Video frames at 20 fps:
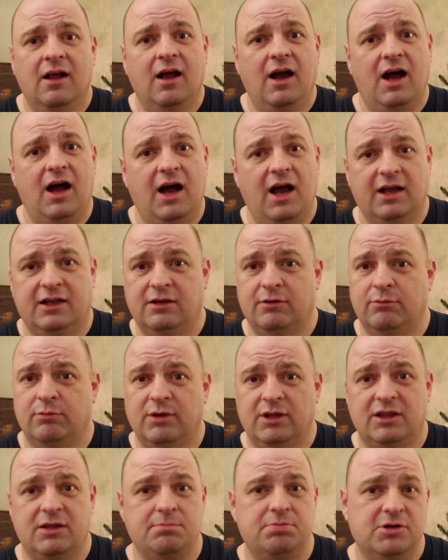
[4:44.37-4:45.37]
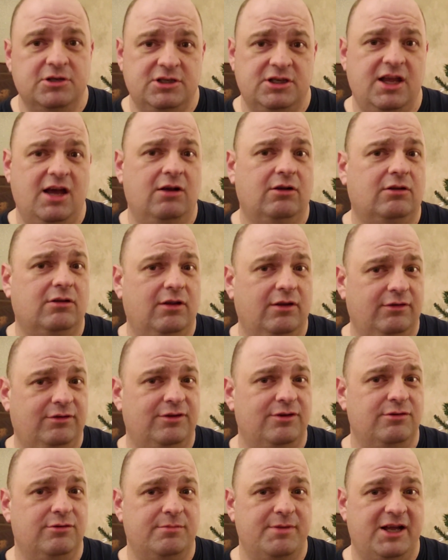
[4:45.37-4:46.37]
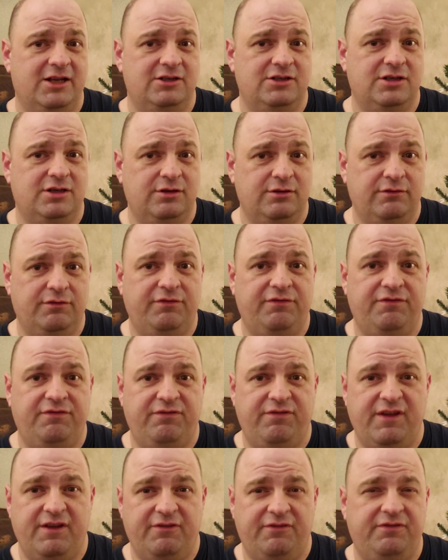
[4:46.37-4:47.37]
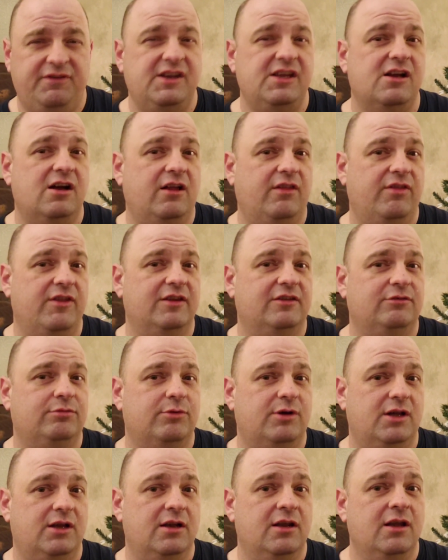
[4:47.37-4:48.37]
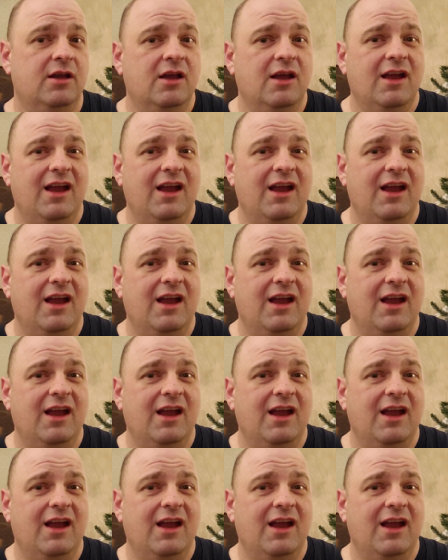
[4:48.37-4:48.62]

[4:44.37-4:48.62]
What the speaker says: I can really push it out closer to about 250 on this one.